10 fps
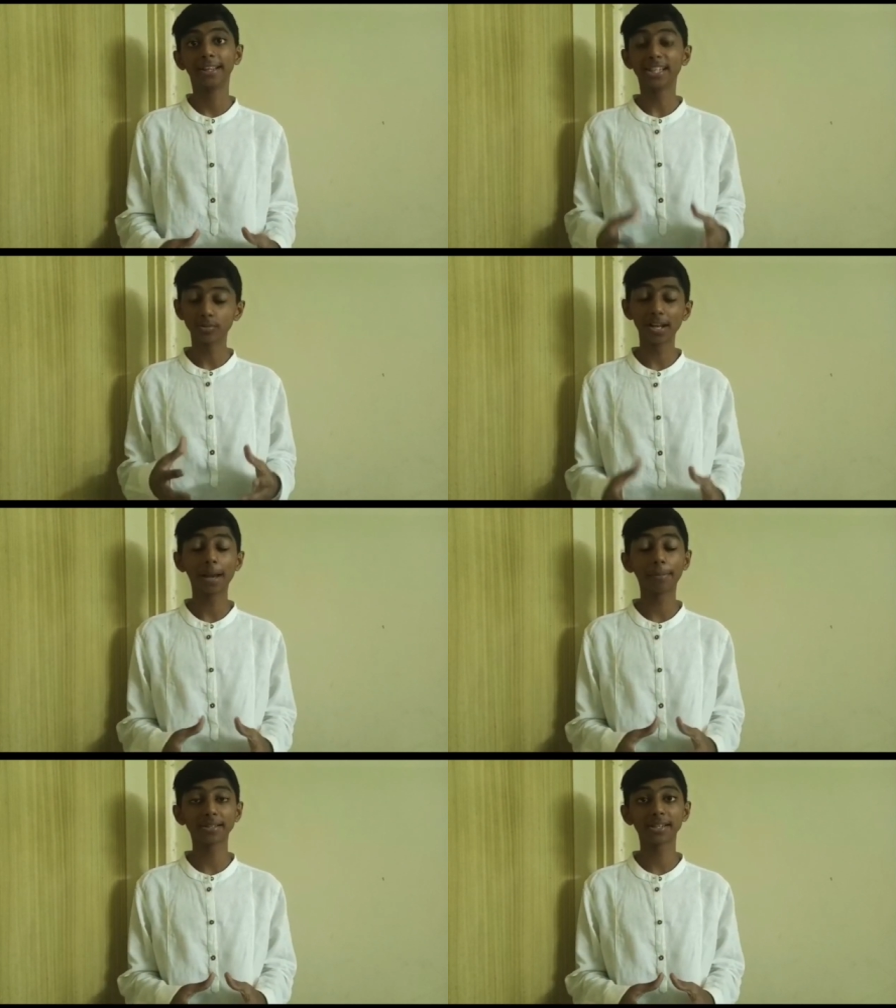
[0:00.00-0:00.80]
This will
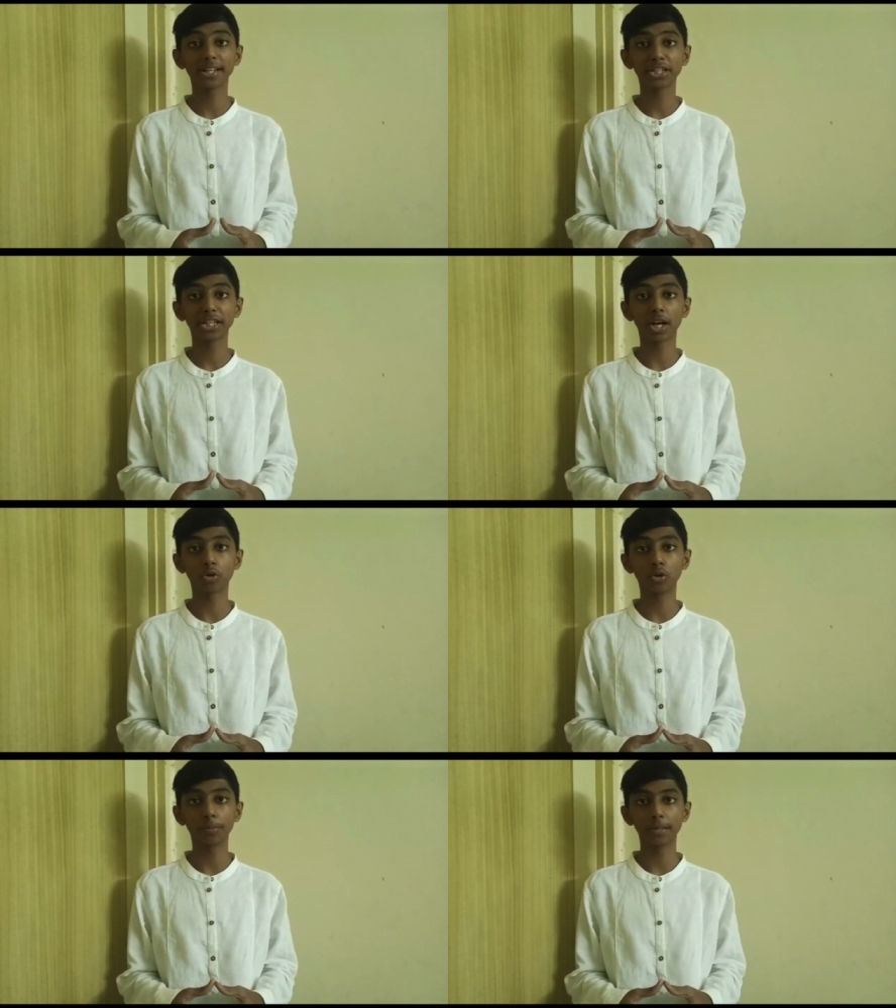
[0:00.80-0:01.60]
help us in reaching
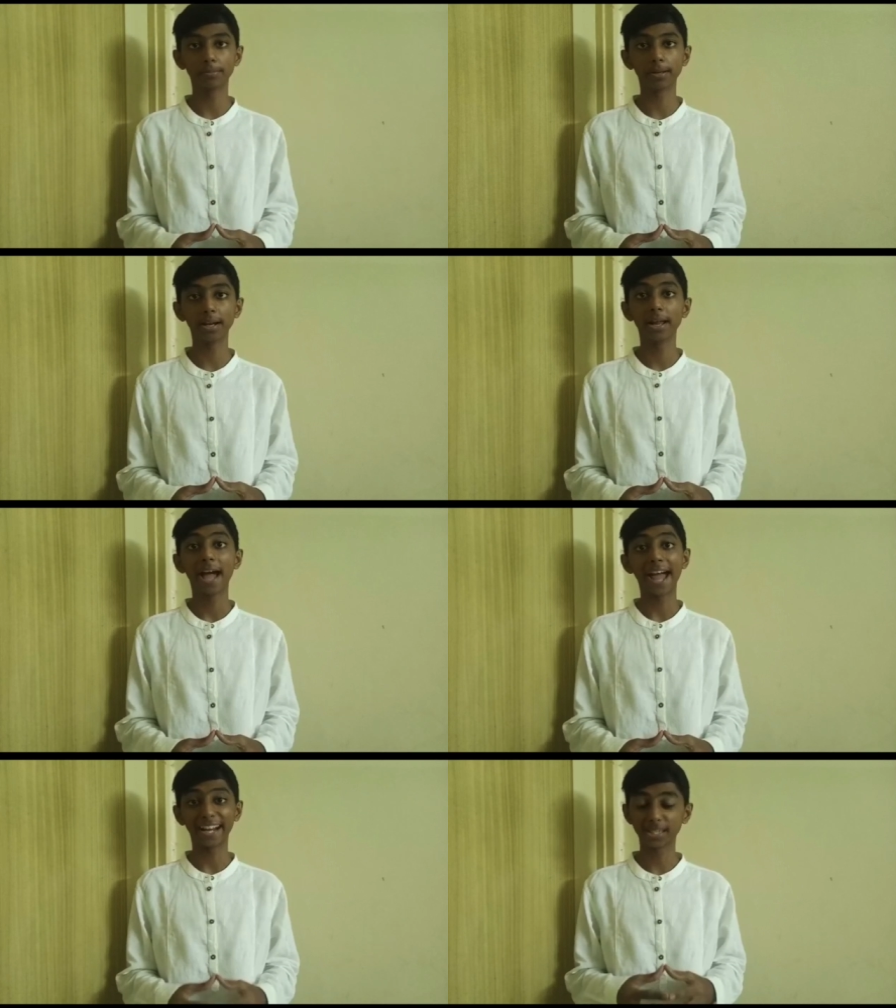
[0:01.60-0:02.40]
out to people
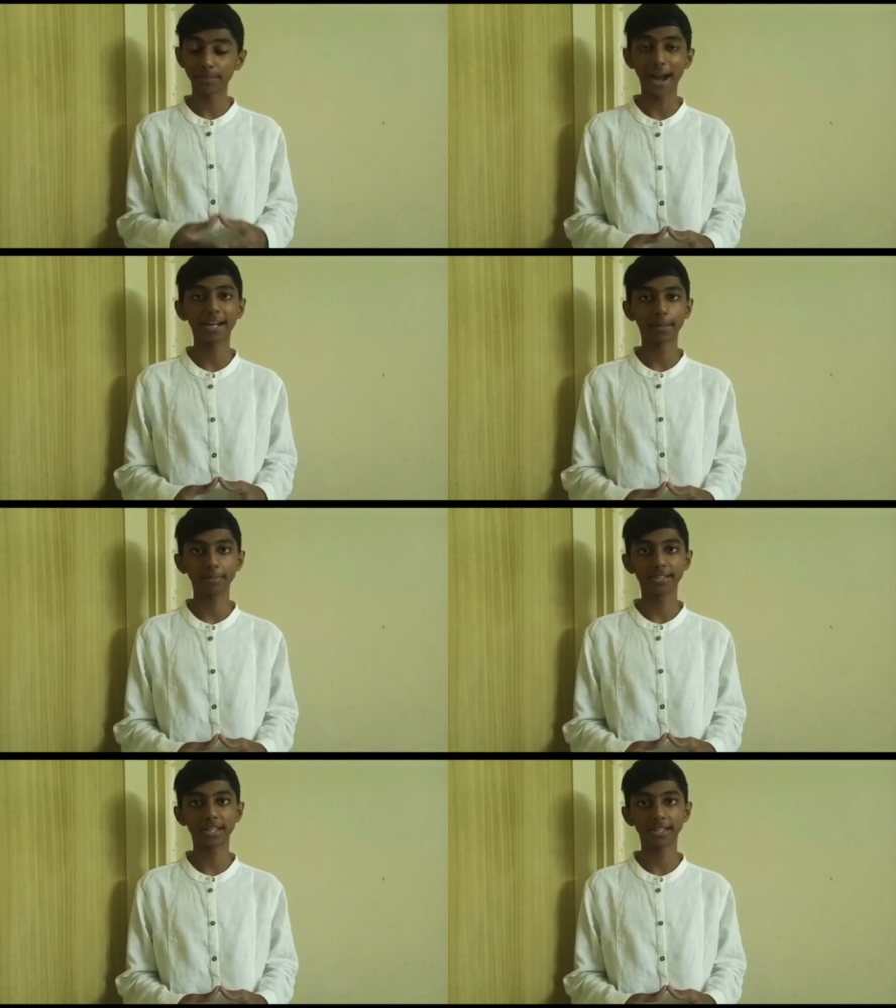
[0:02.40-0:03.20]
and expand our
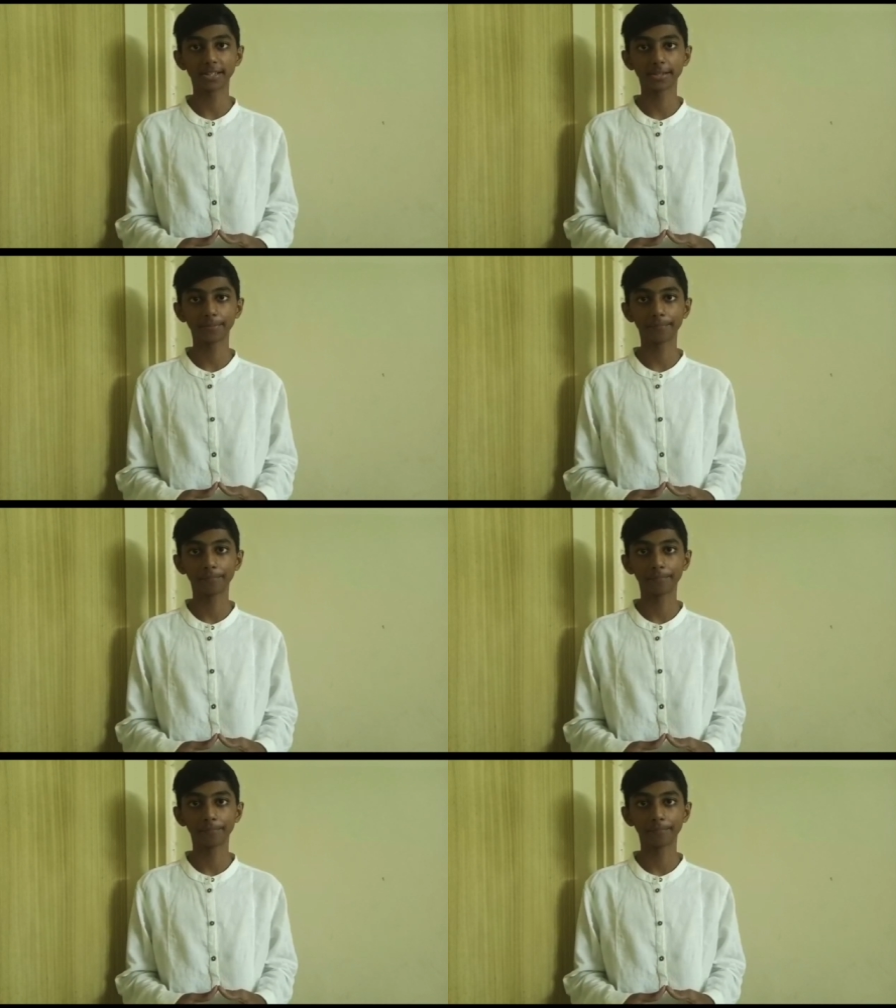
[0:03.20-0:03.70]
business.